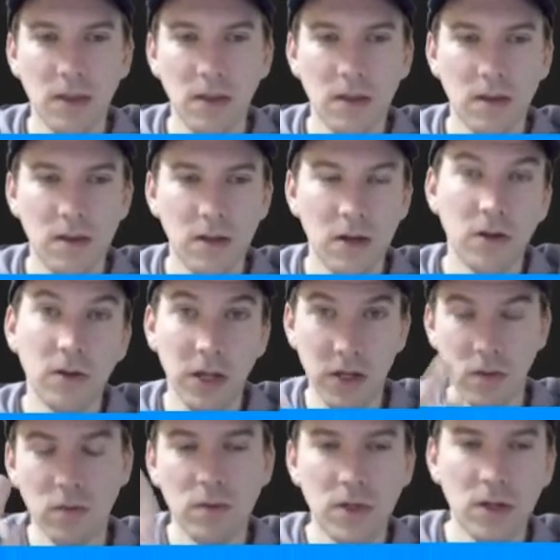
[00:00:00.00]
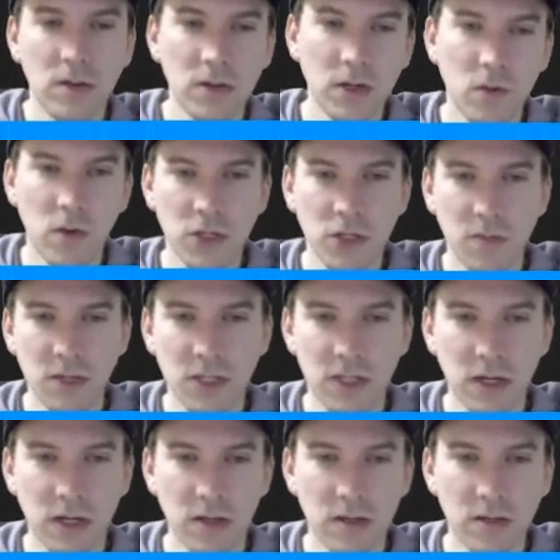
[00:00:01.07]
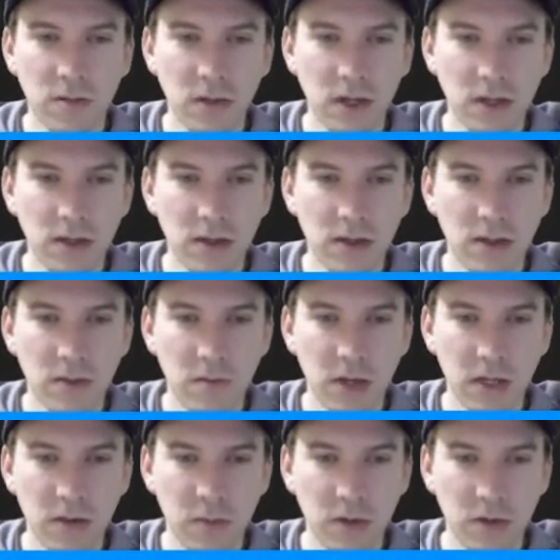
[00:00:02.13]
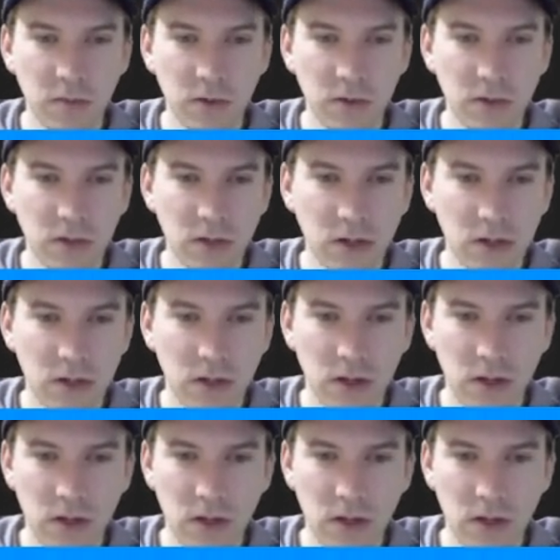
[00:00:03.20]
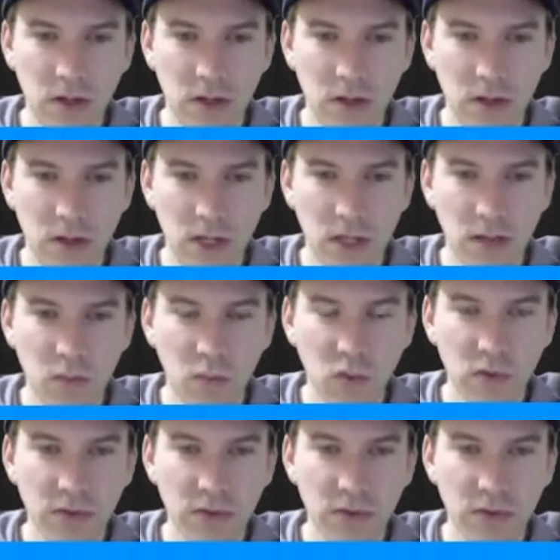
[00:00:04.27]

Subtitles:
Like Watchmen style. Make the people and the important